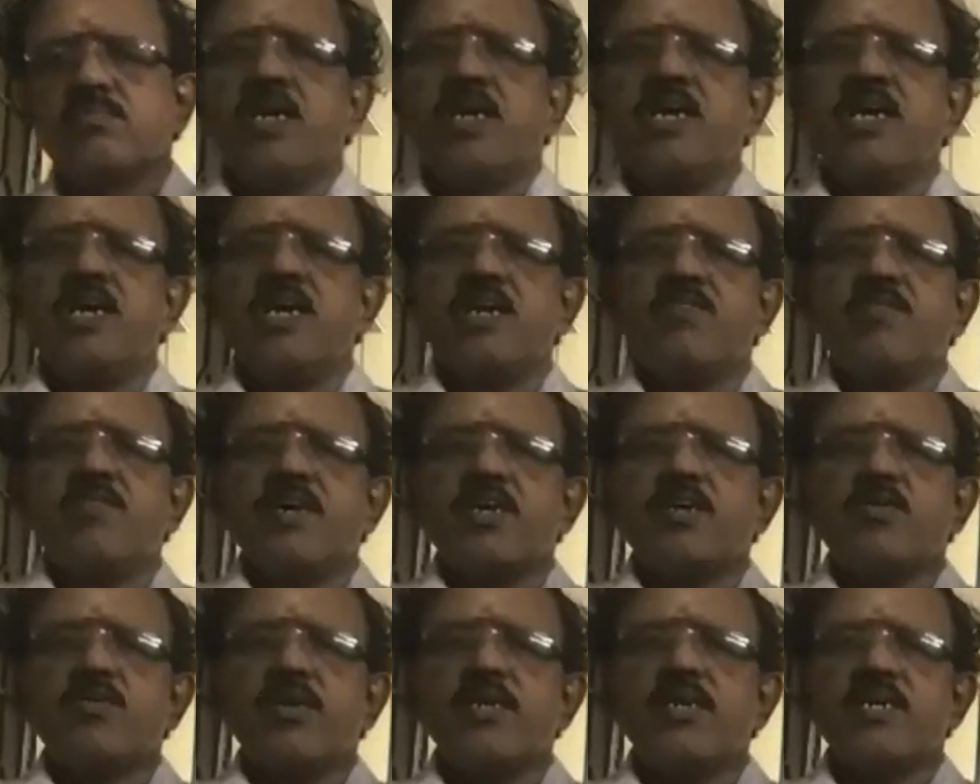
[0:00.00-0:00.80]
Here we
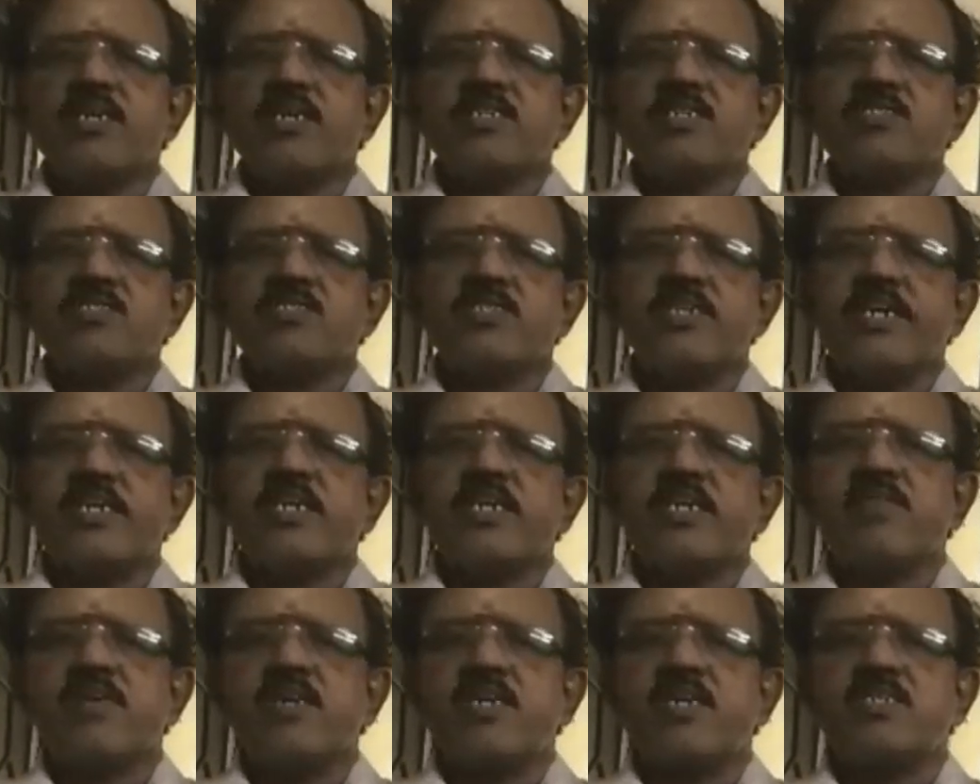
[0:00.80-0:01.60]
are going to
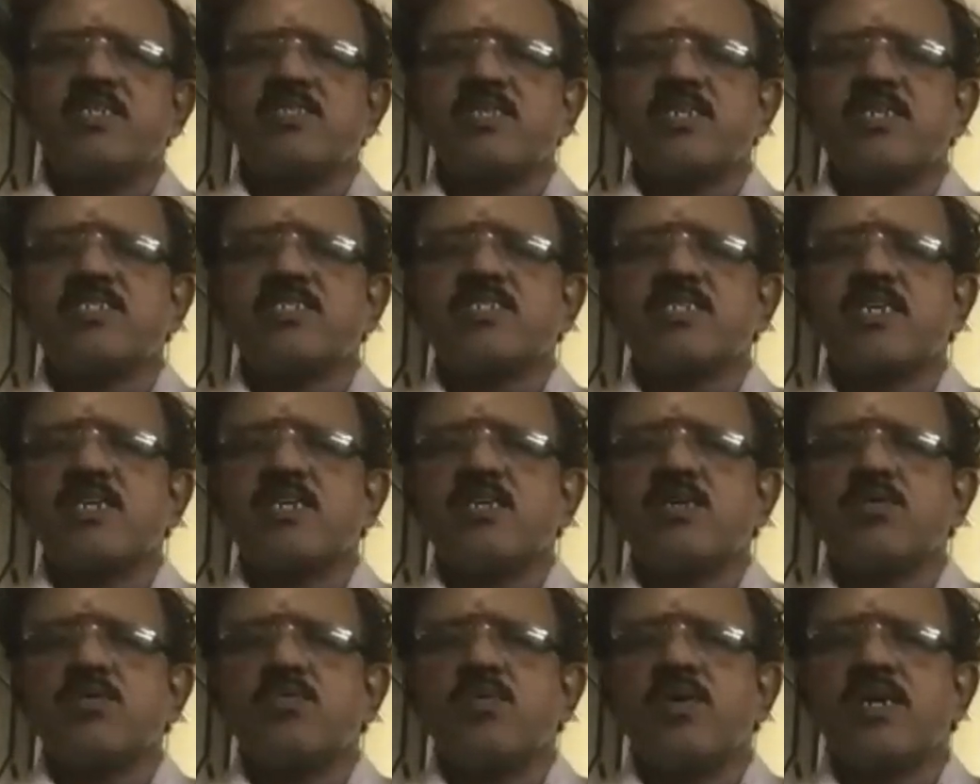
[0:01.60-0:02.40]
restrict our
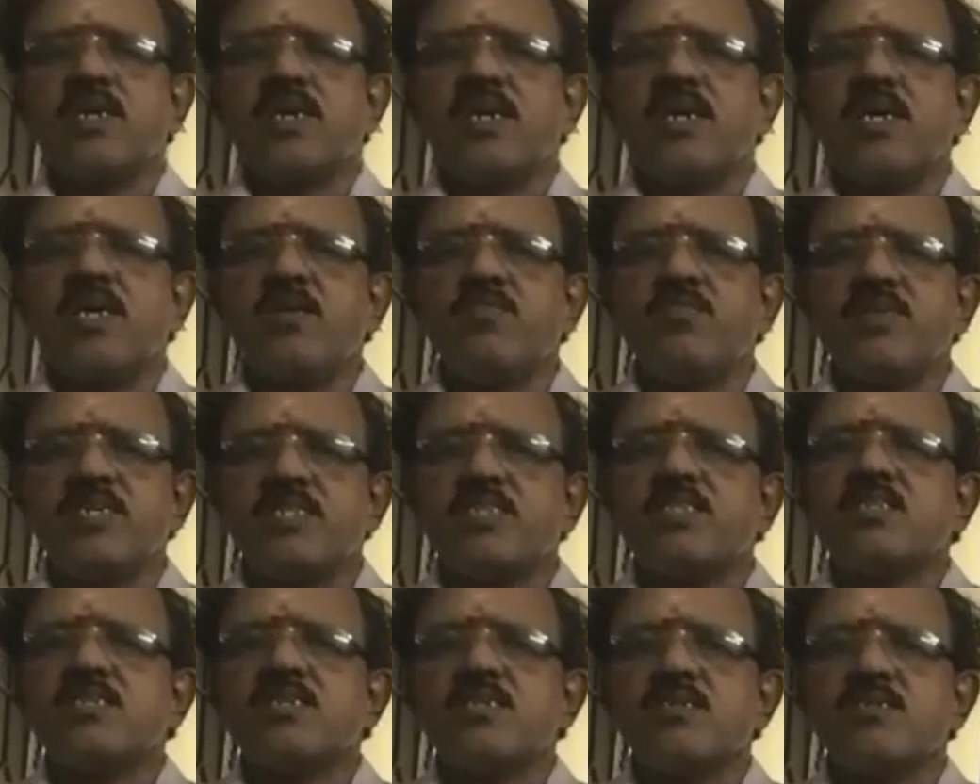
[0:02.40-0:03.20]
discussion only
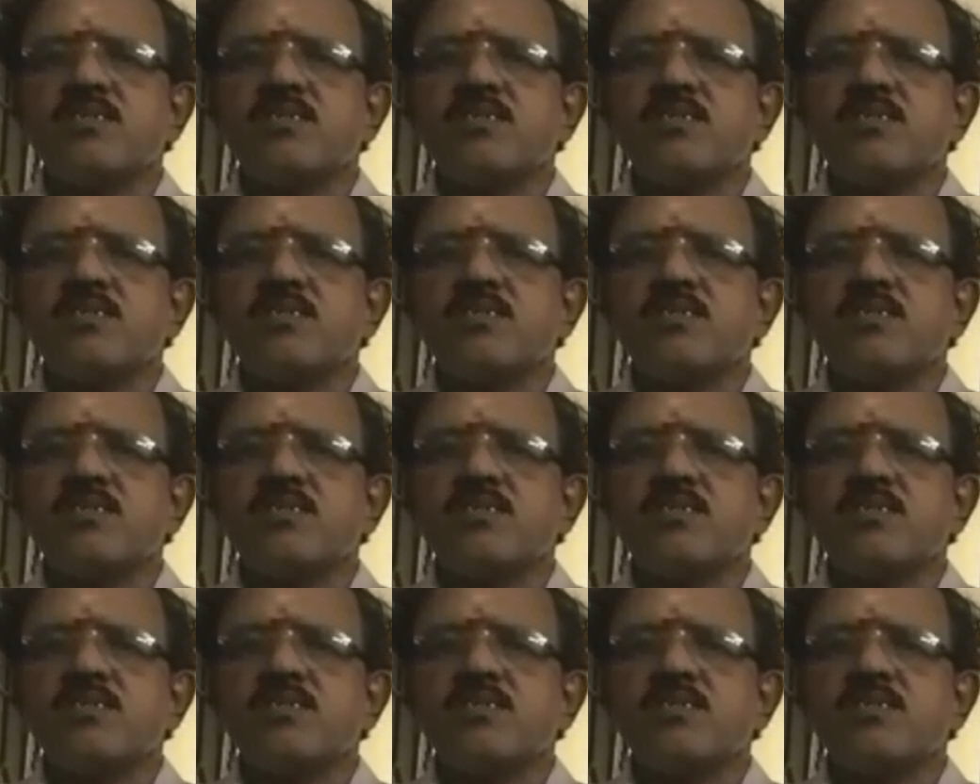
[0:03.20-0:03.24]
with